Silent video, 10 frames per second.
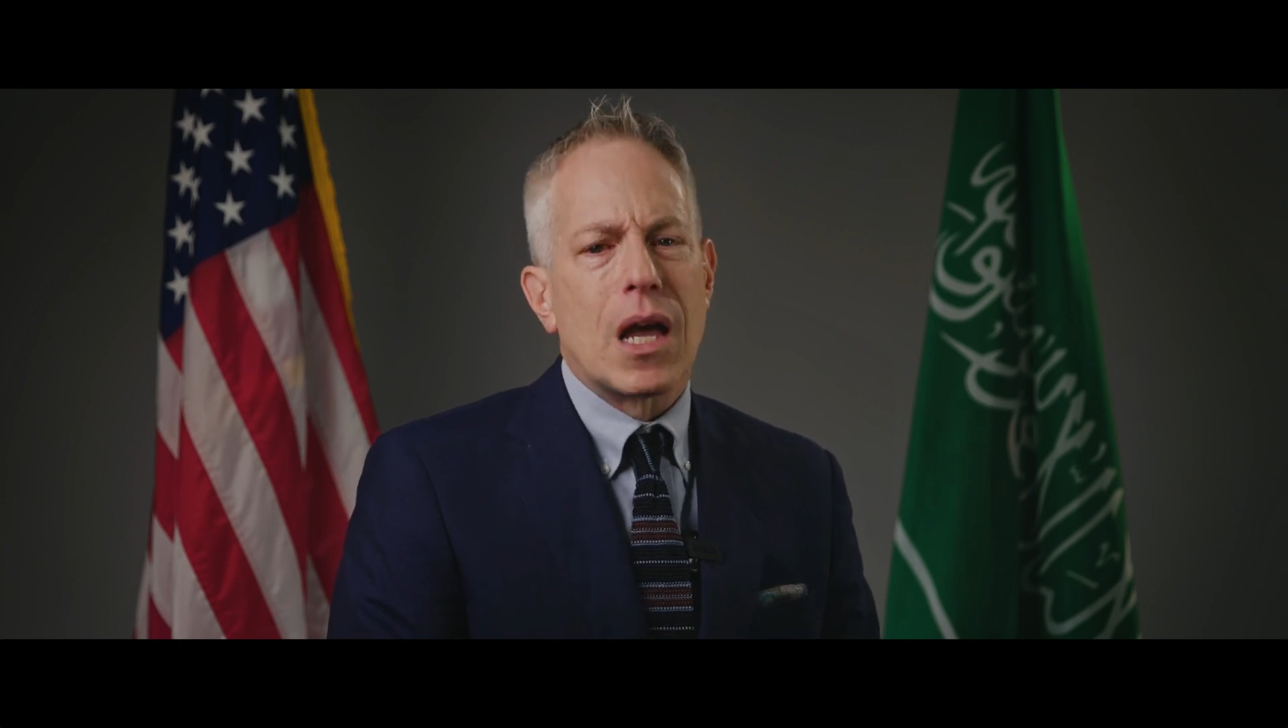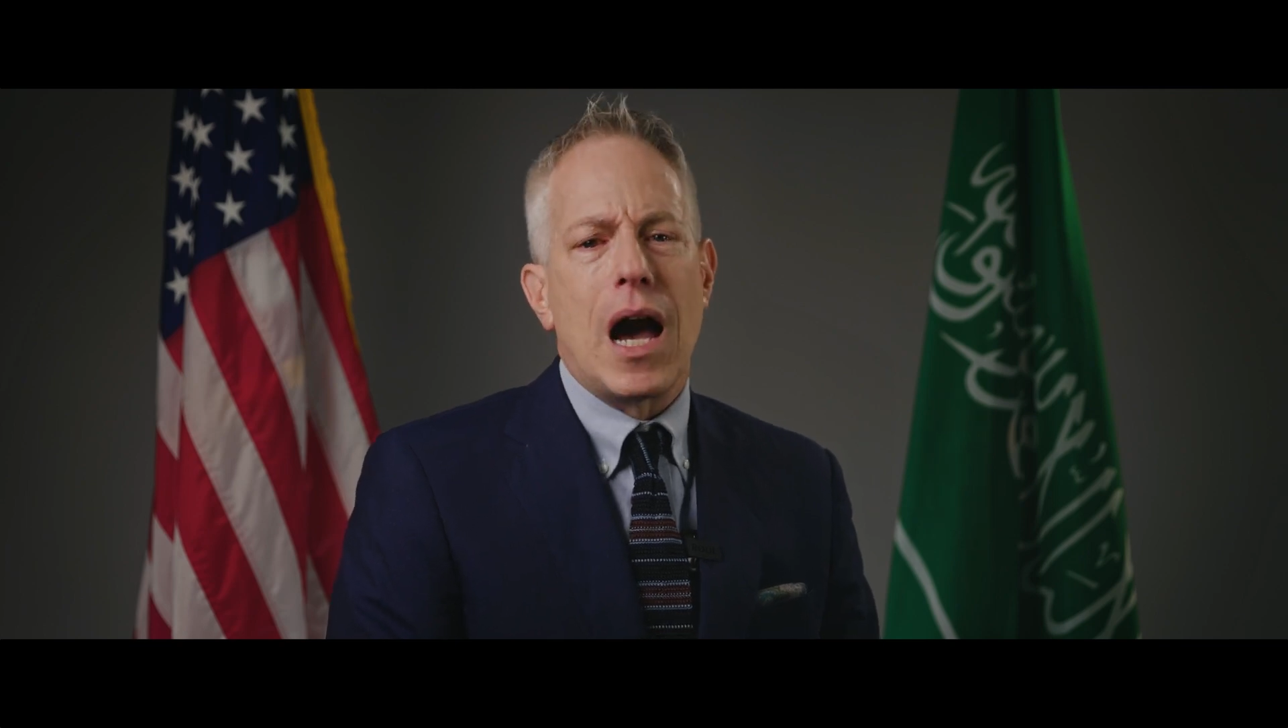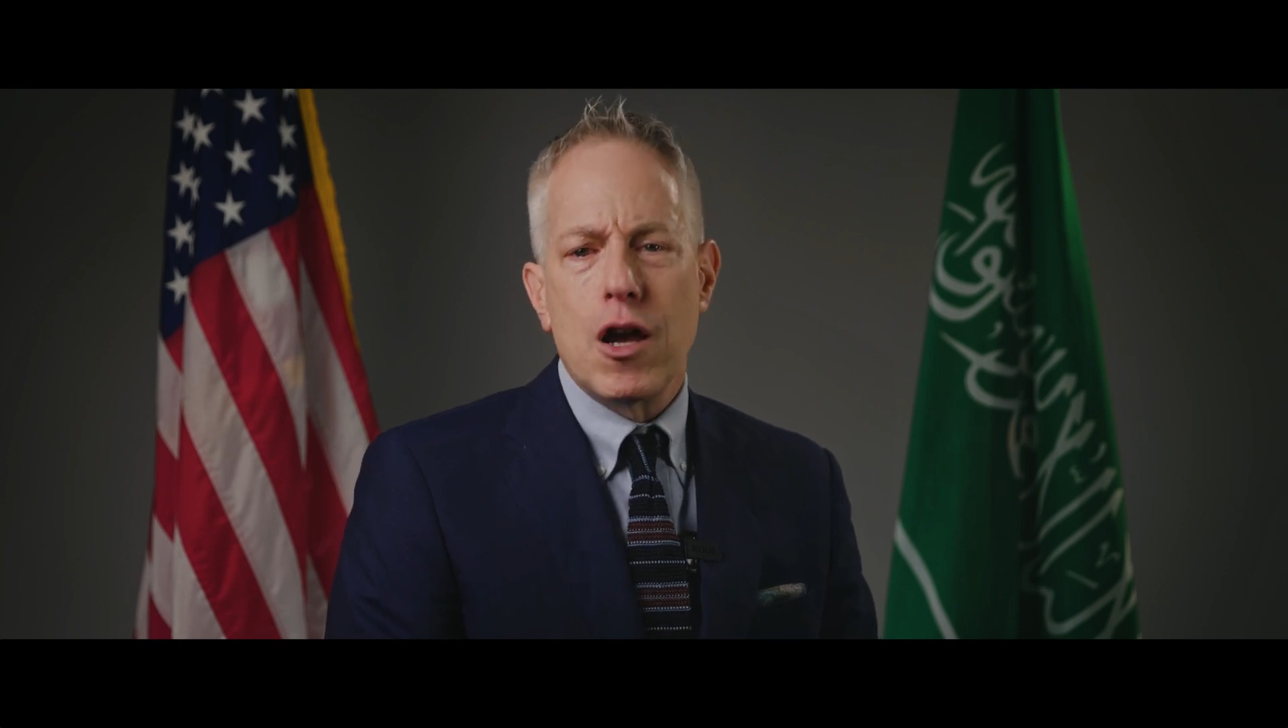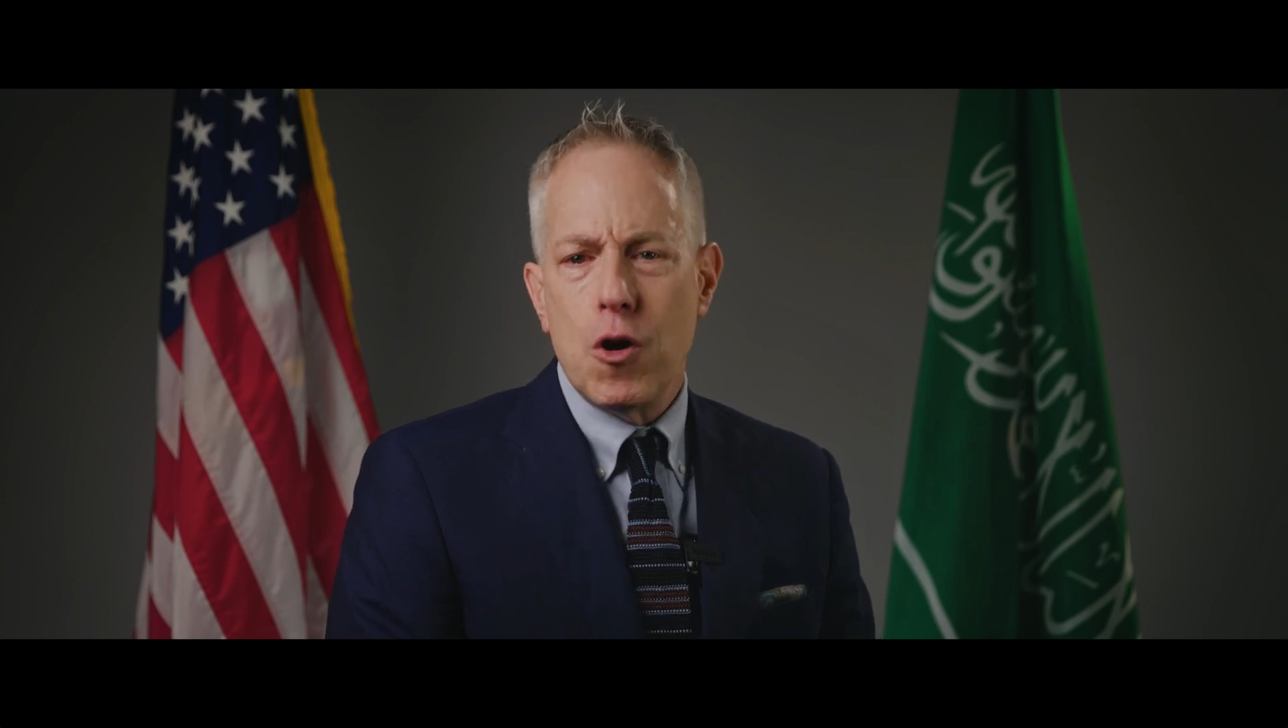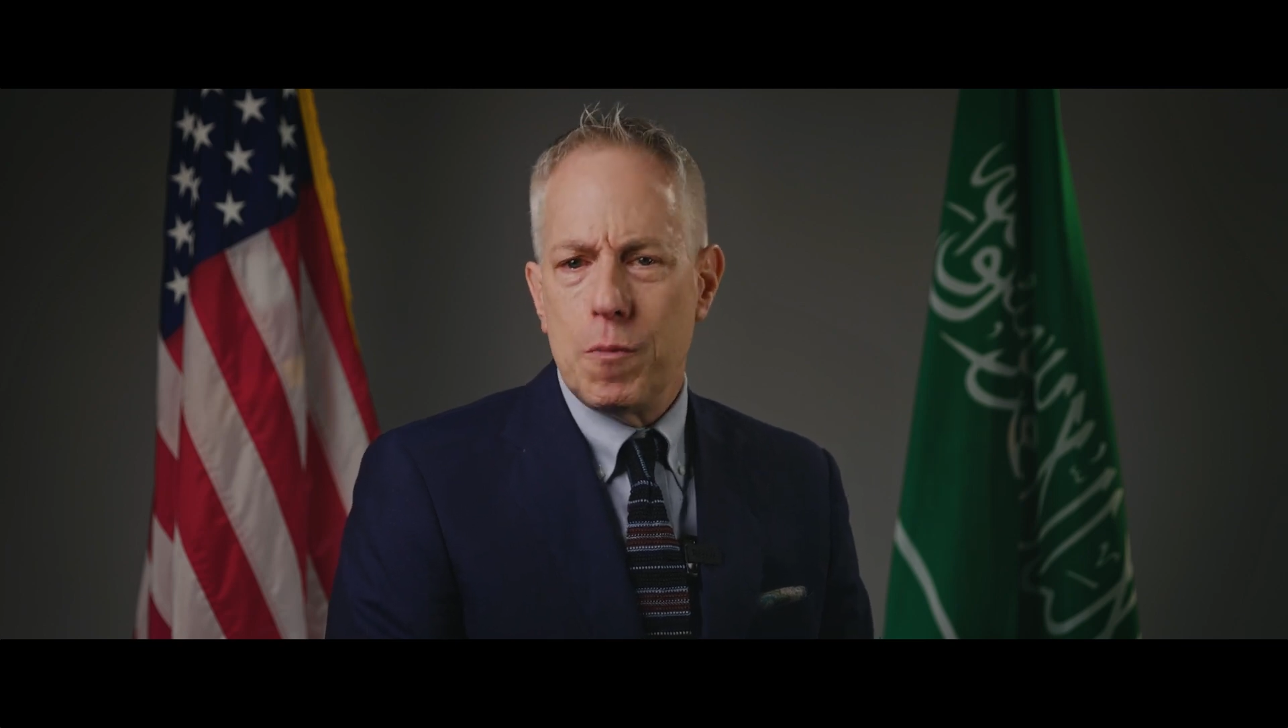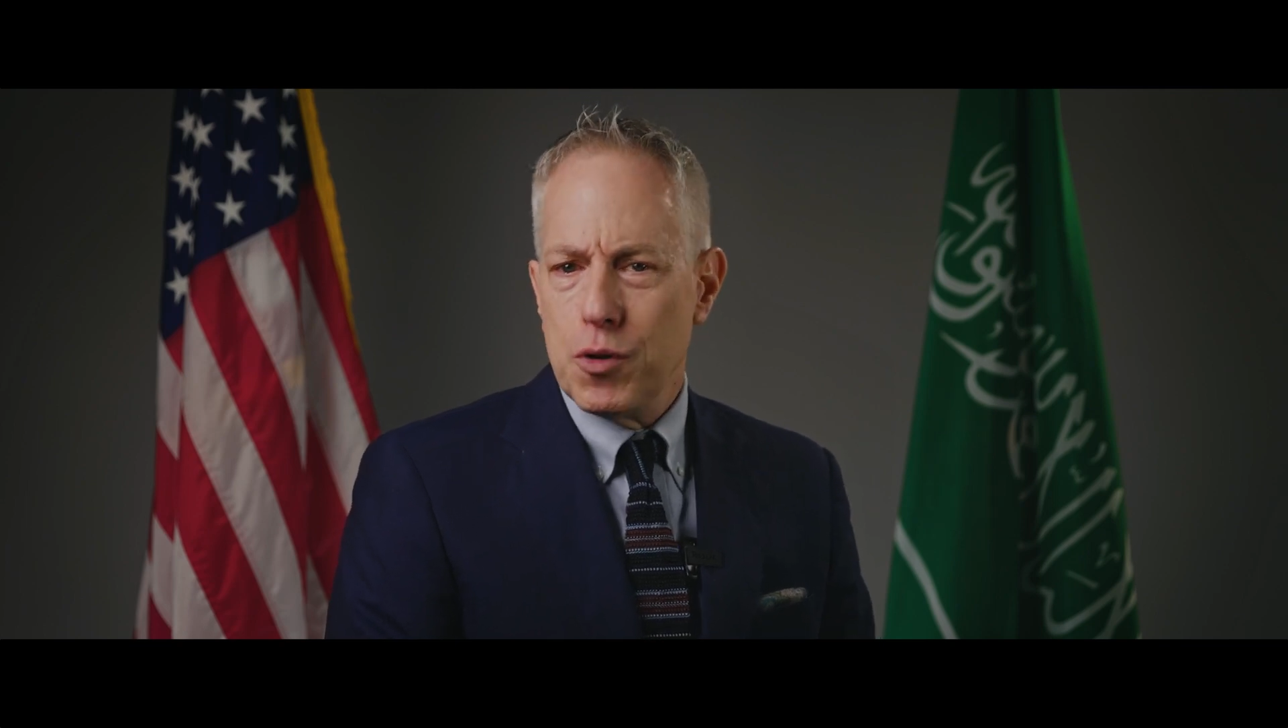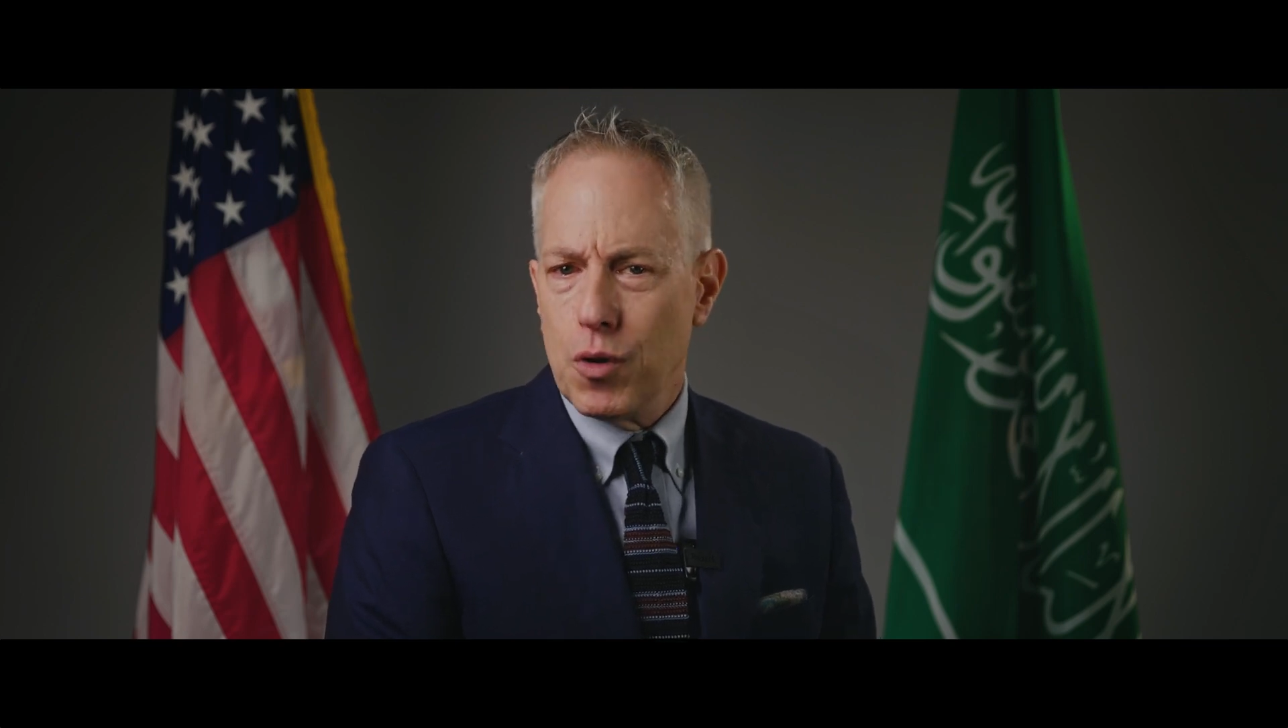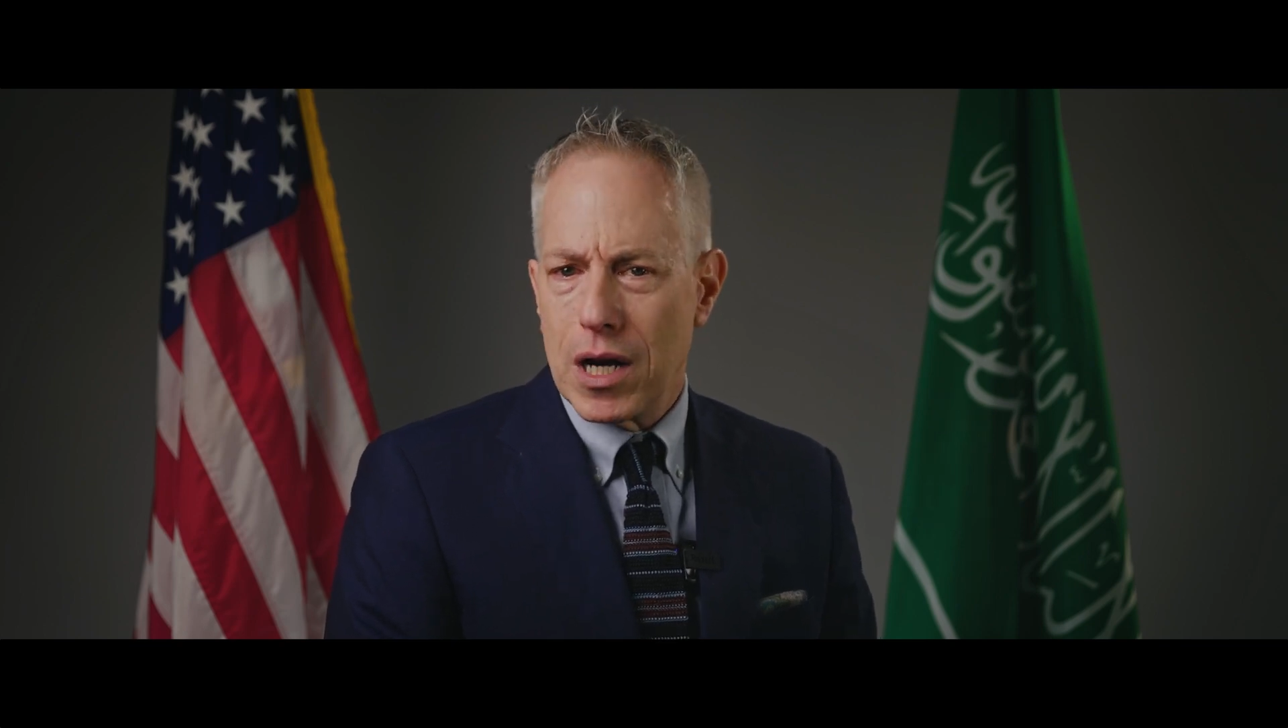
I hope you